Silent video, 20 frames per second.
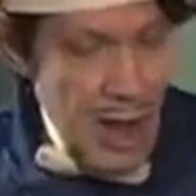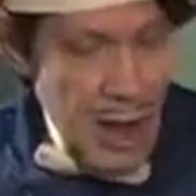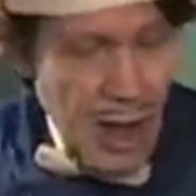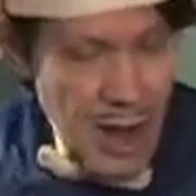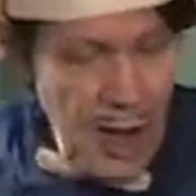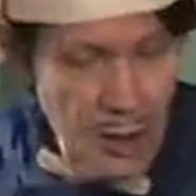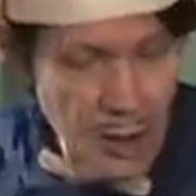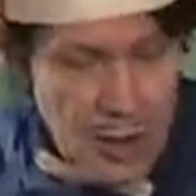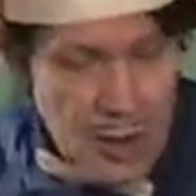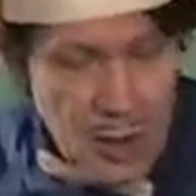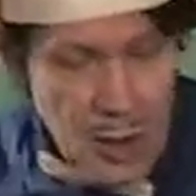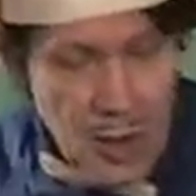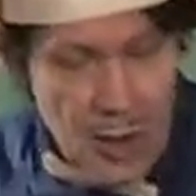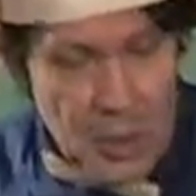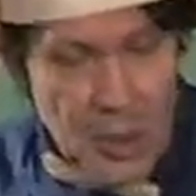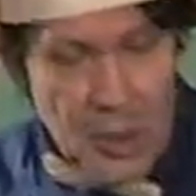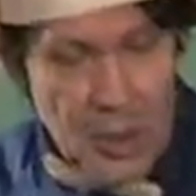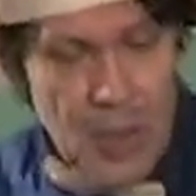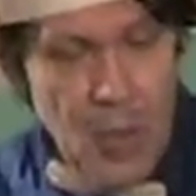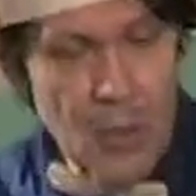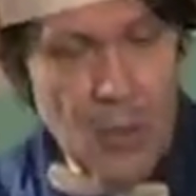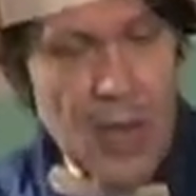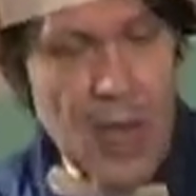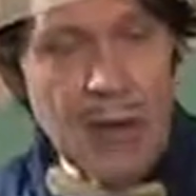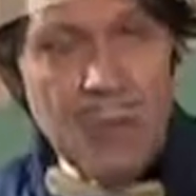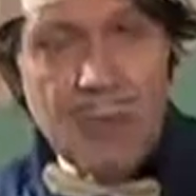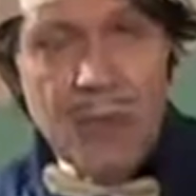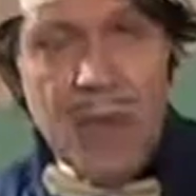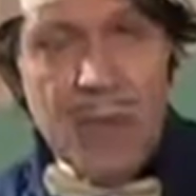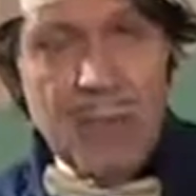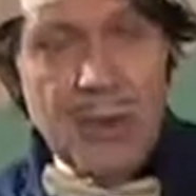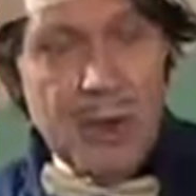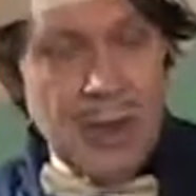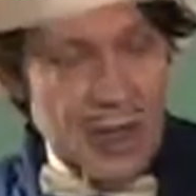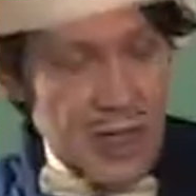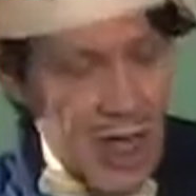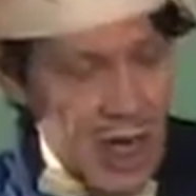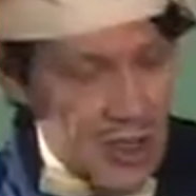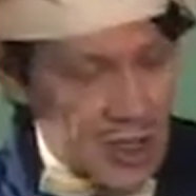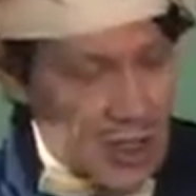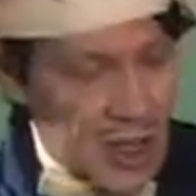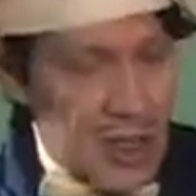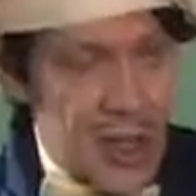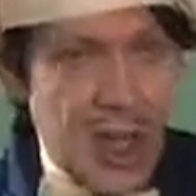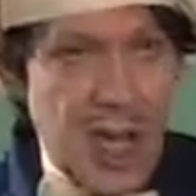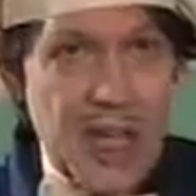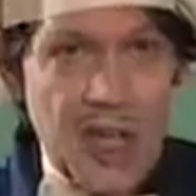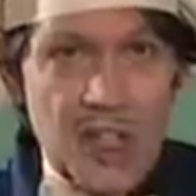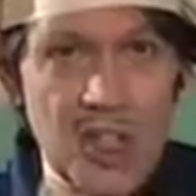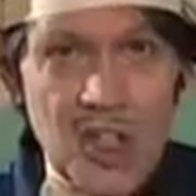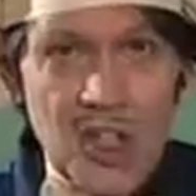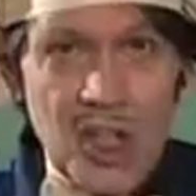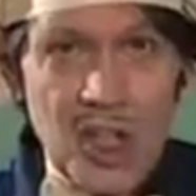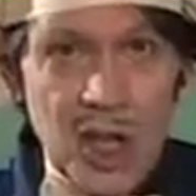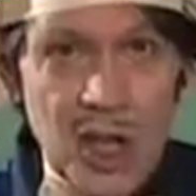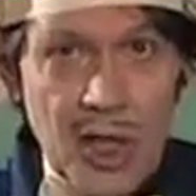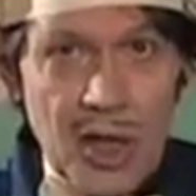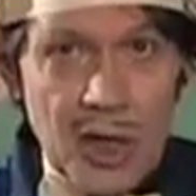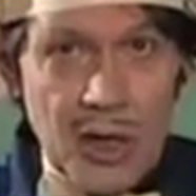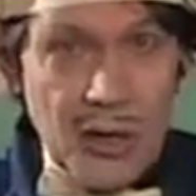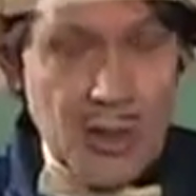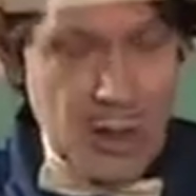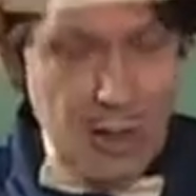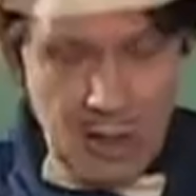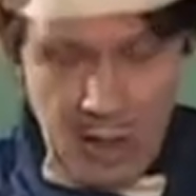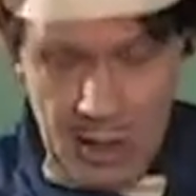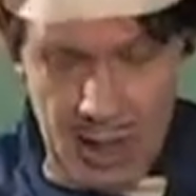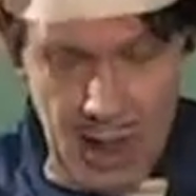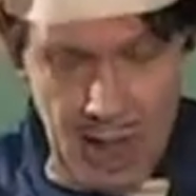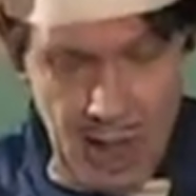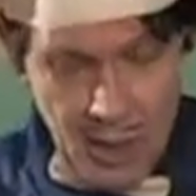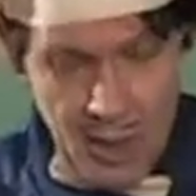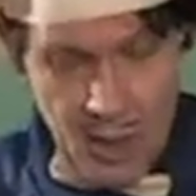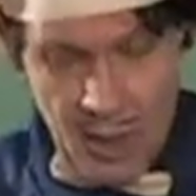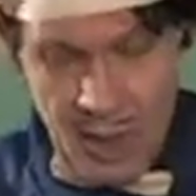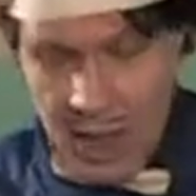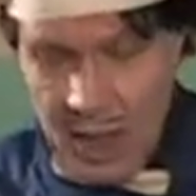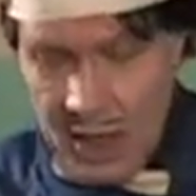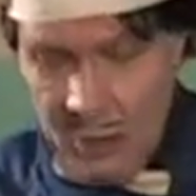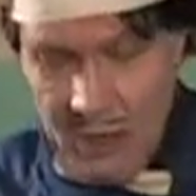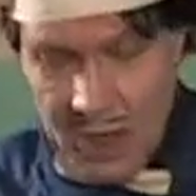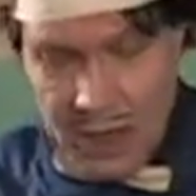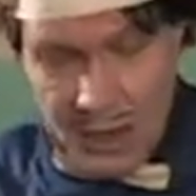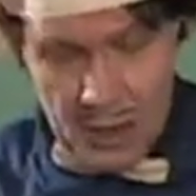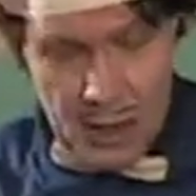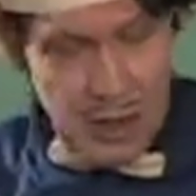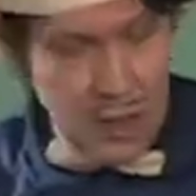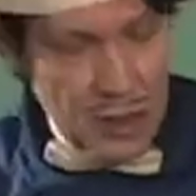On we go to the red pepper. That's a nice color. Now, you got to make the